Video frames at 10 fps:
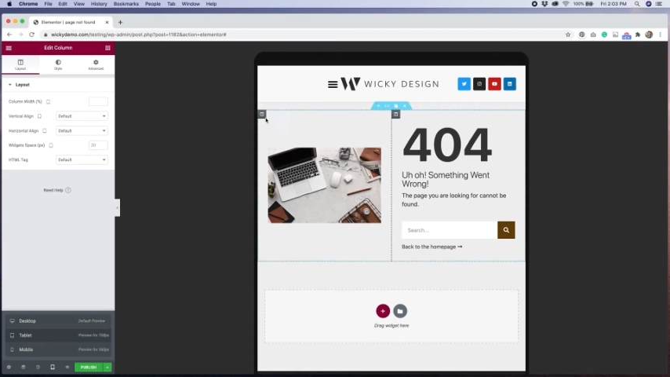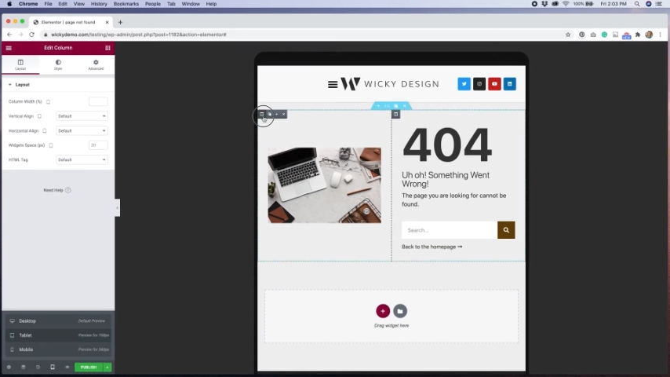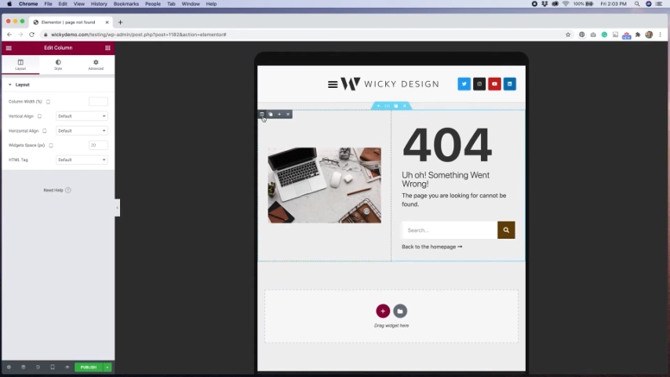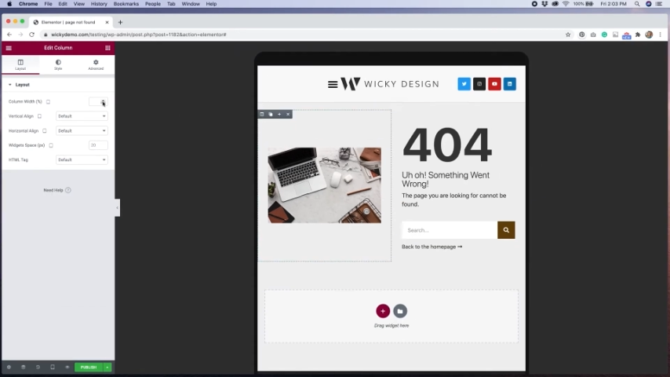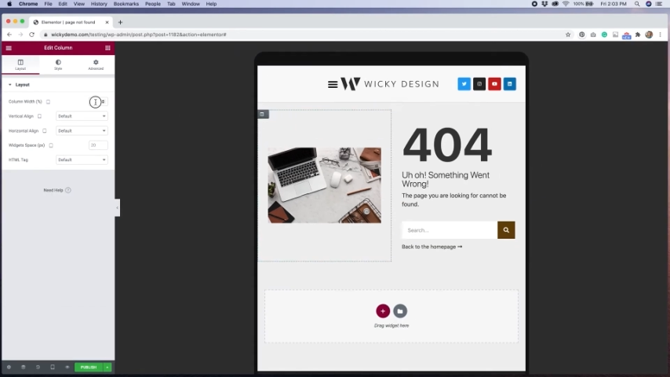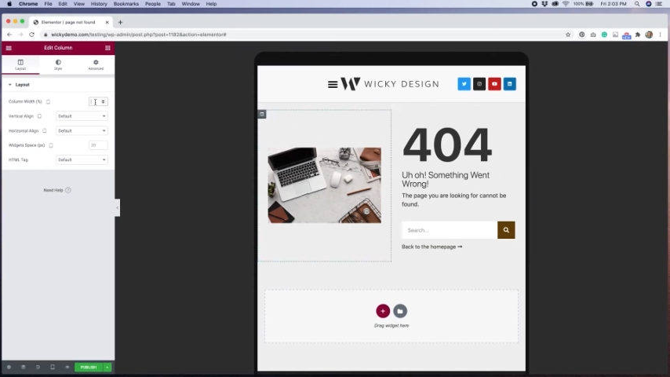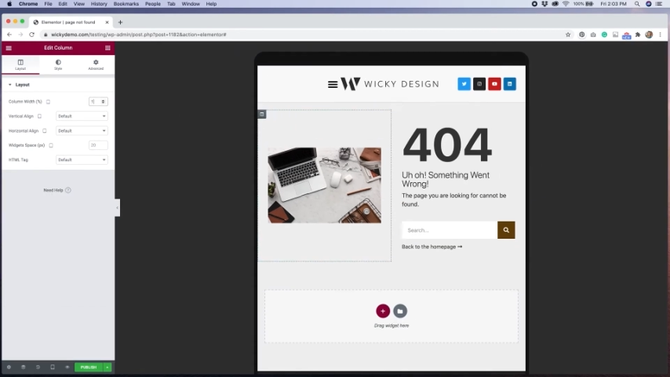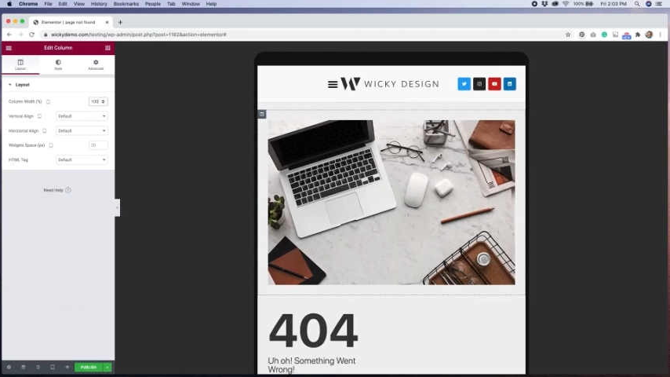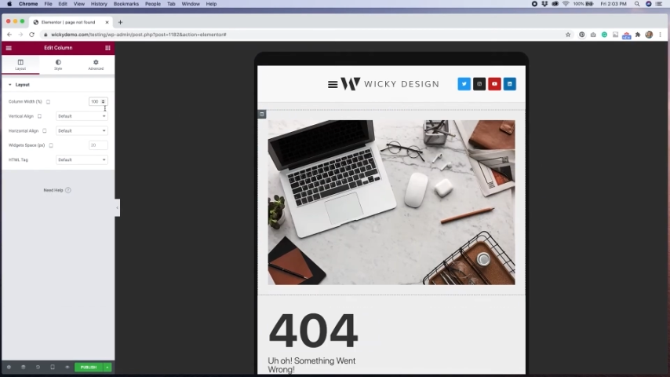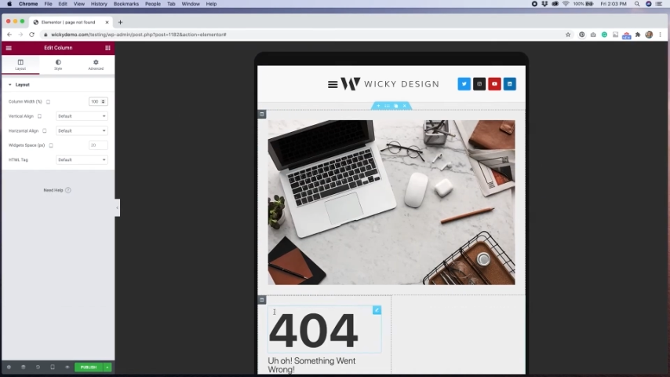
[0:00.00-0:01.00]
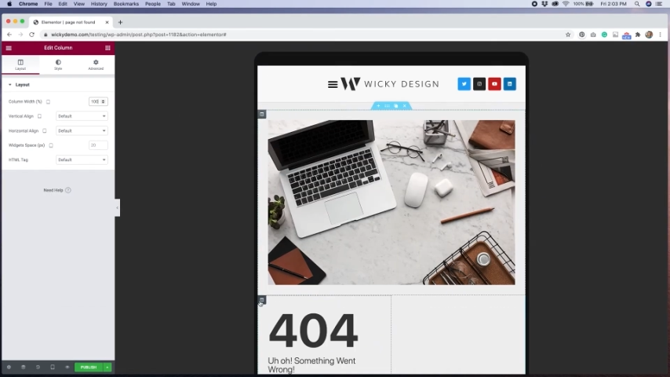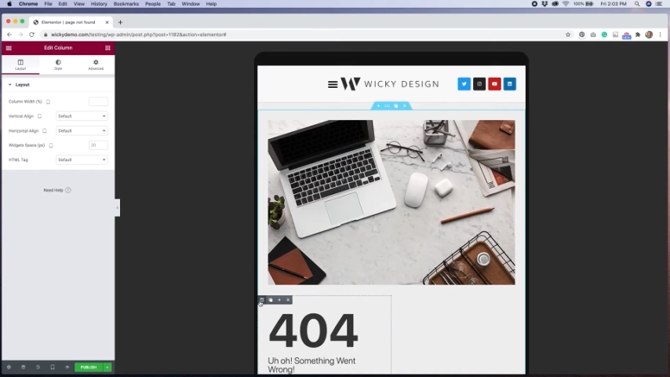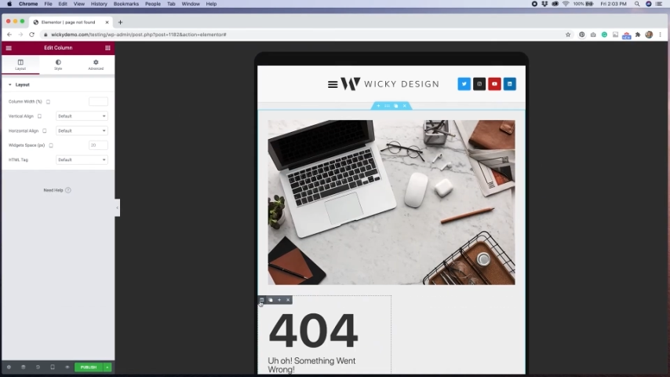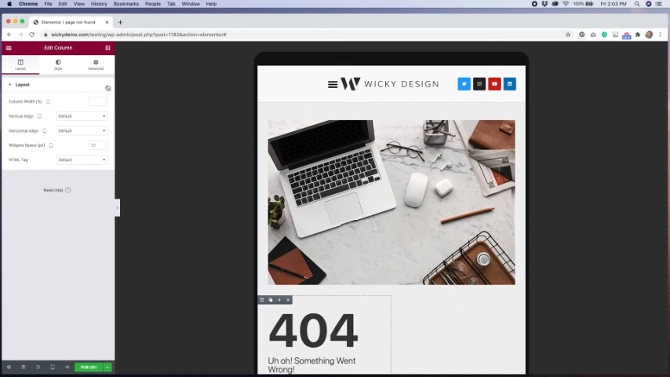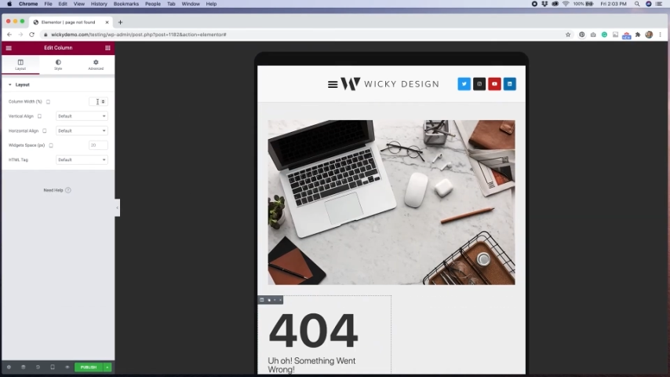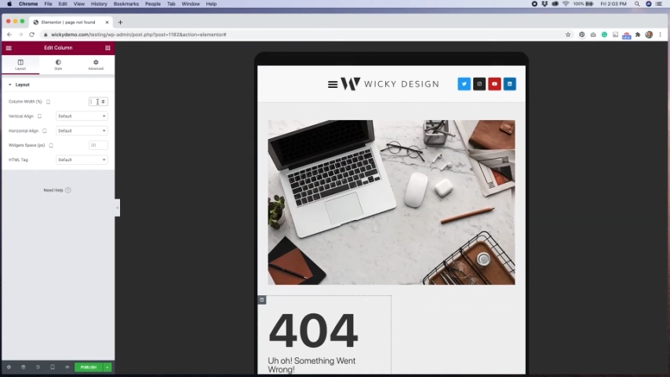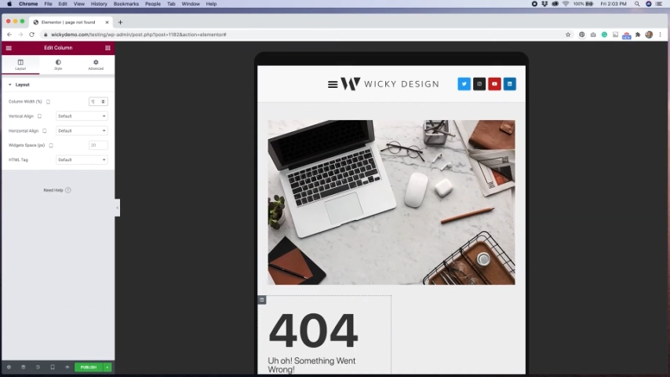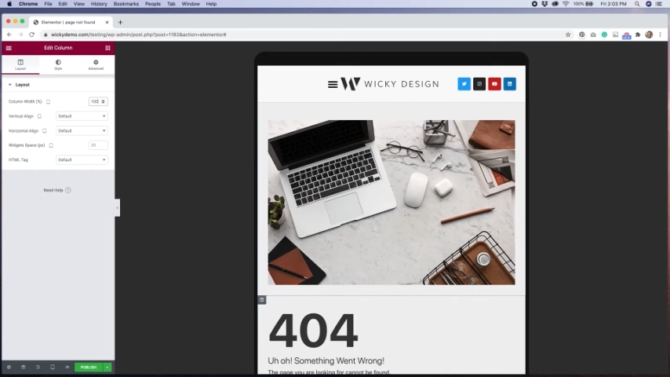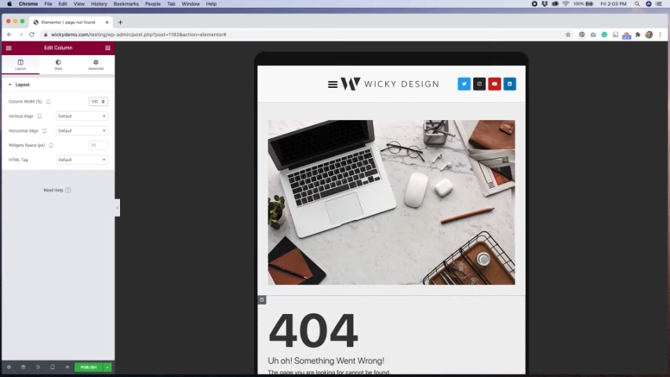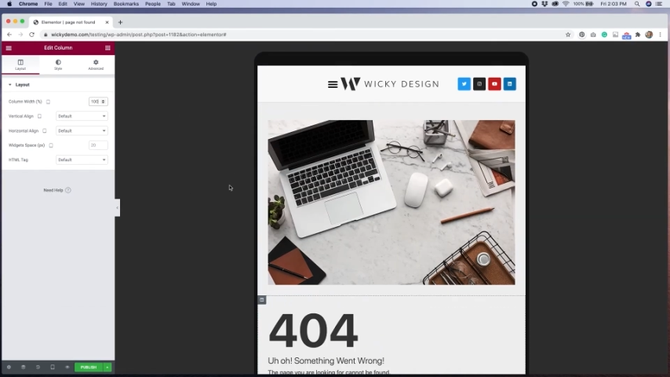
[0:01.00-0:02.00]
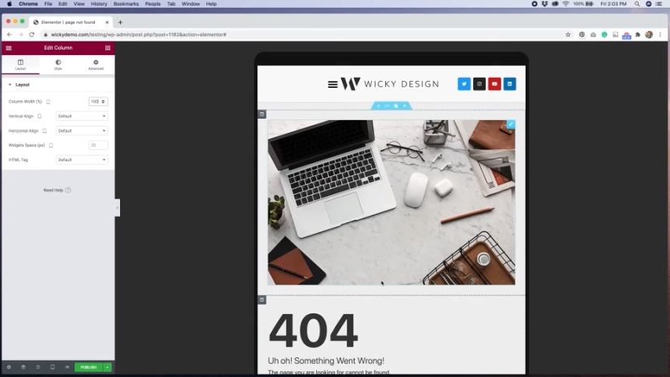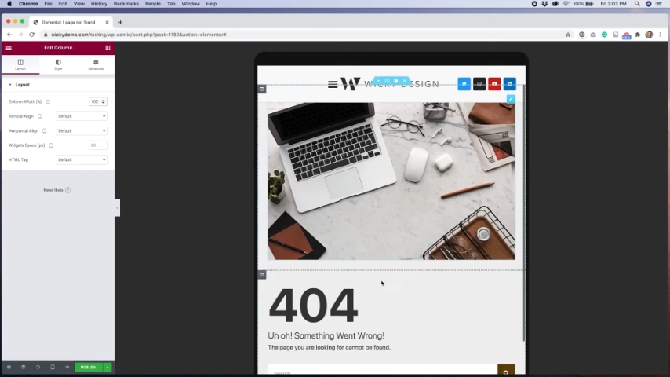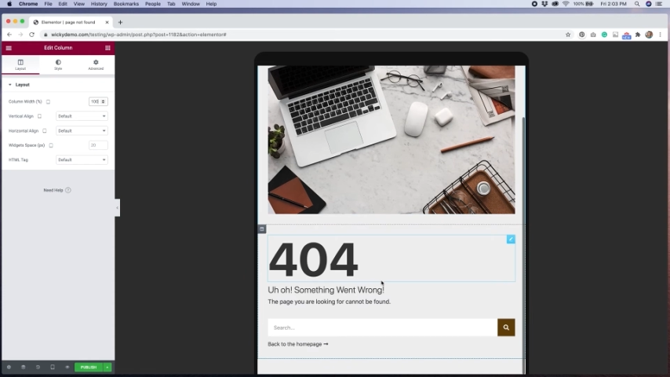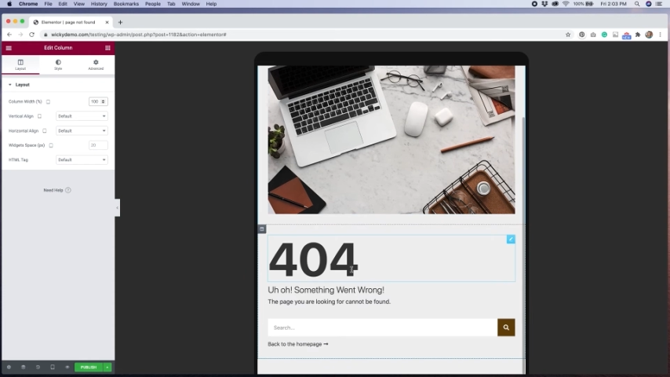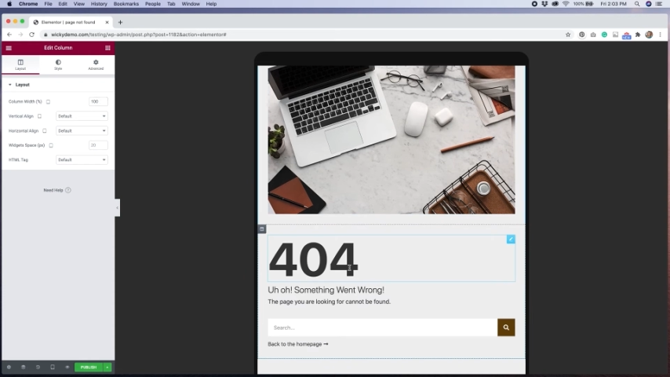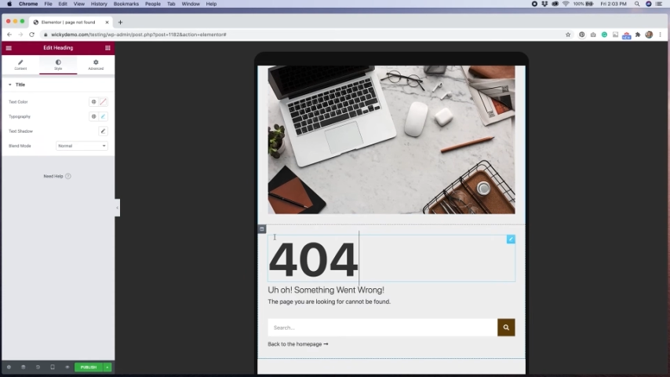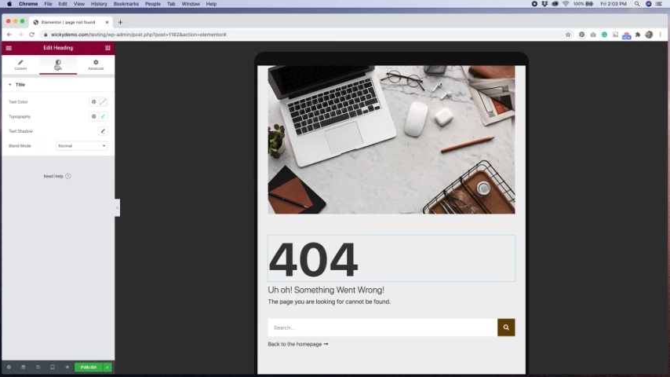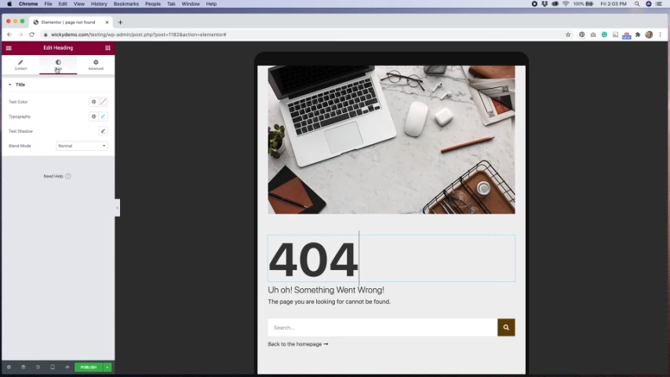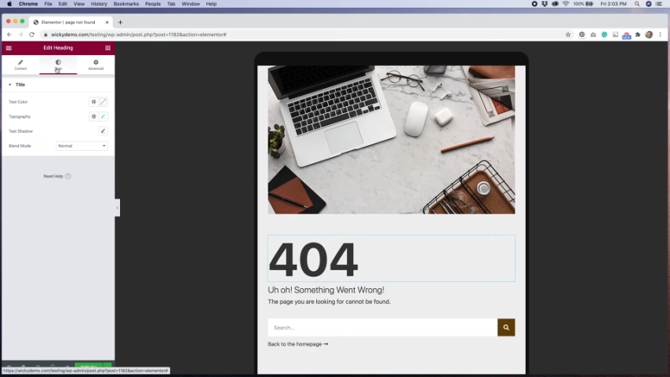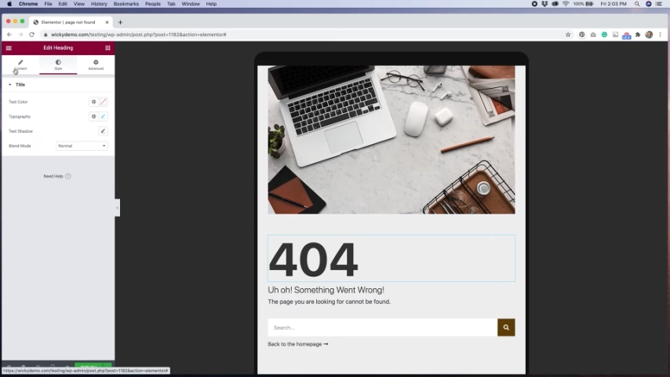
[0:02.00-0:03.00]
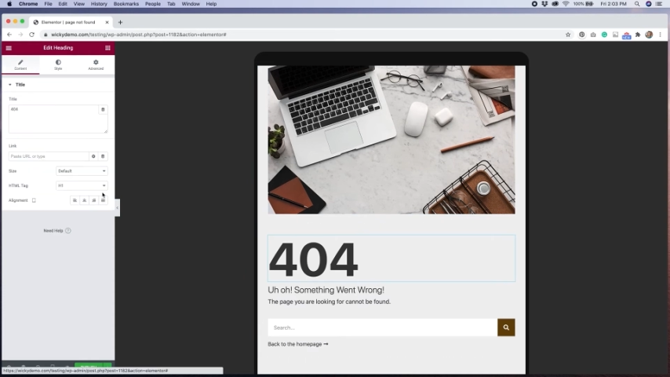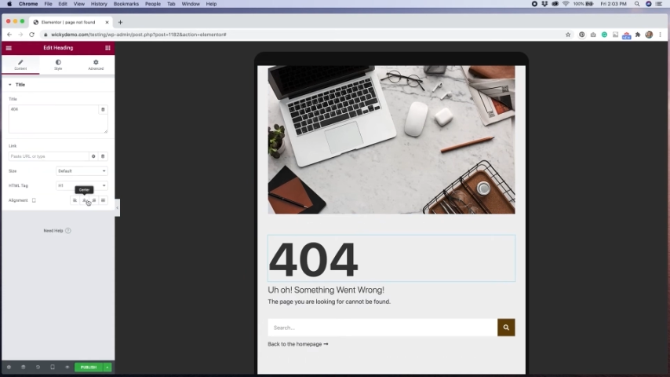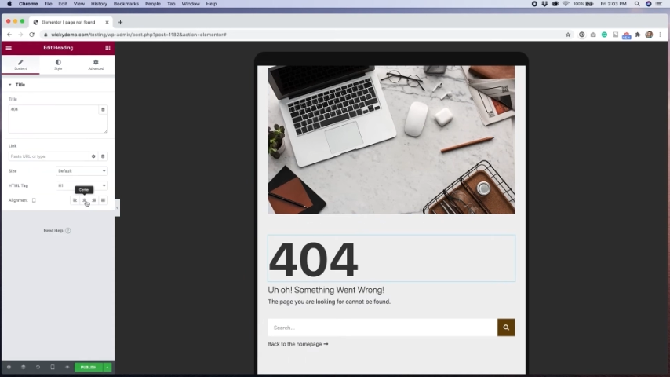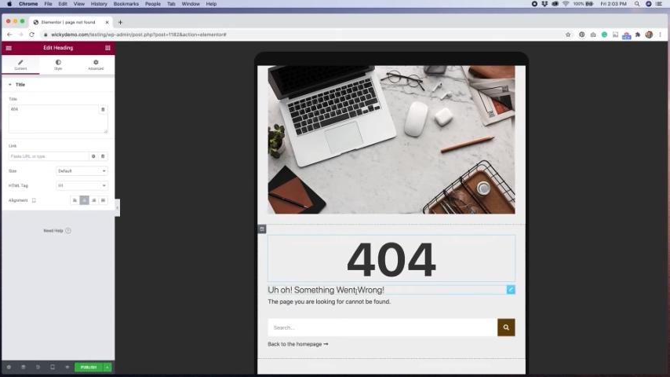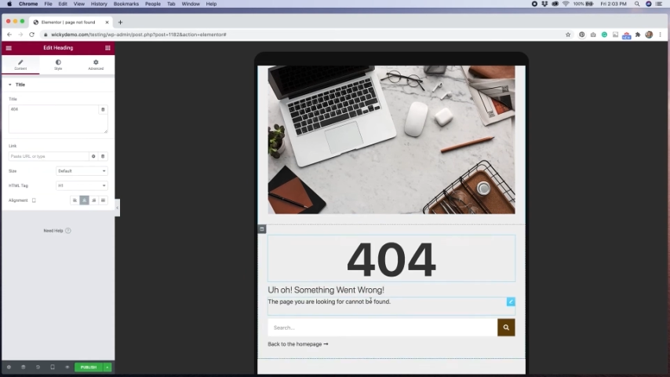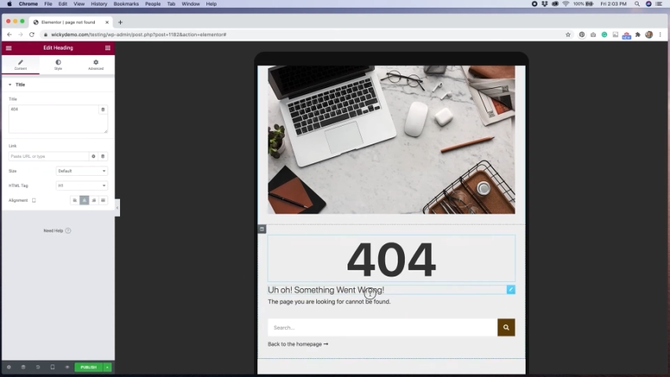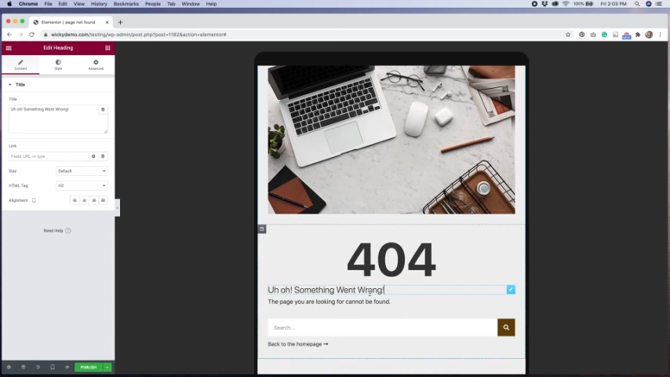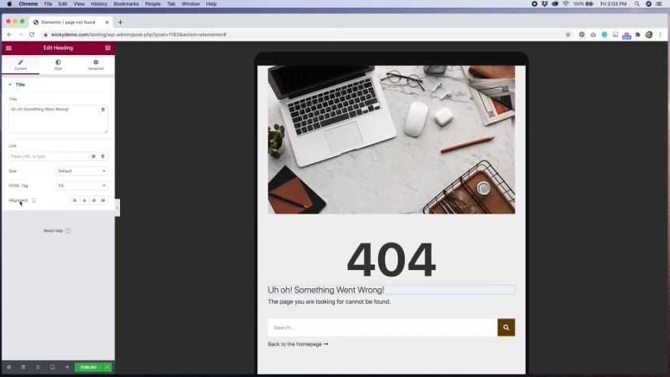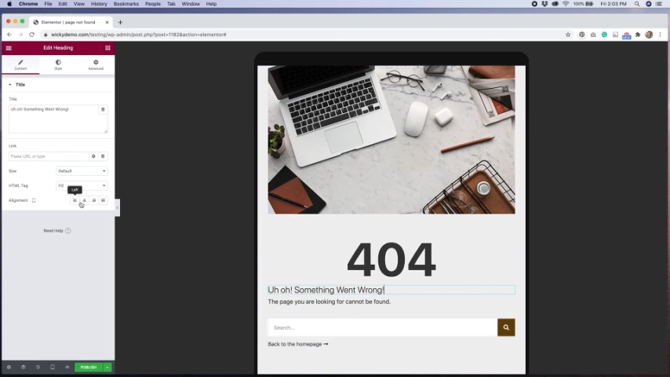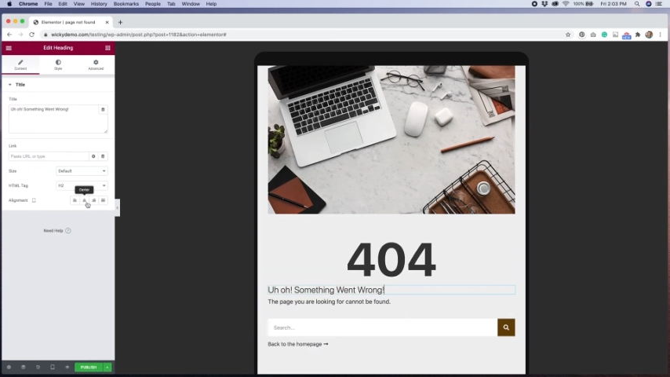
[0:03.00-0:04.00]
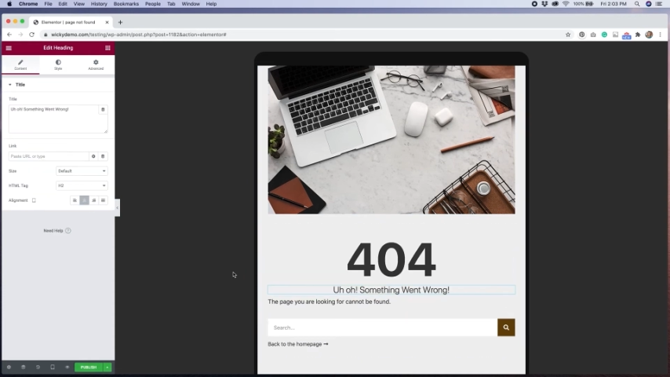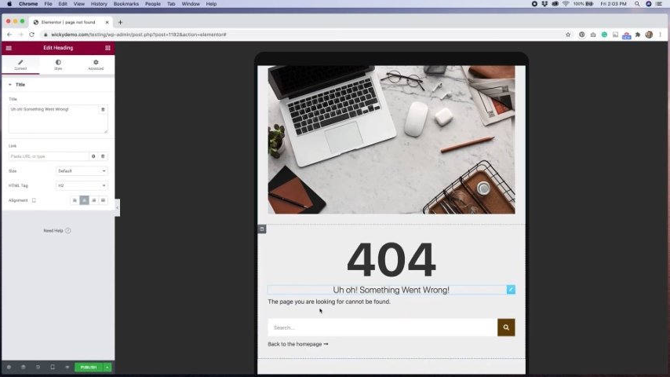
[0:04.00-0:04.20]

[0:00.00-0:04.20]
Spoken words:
(no speaker visible)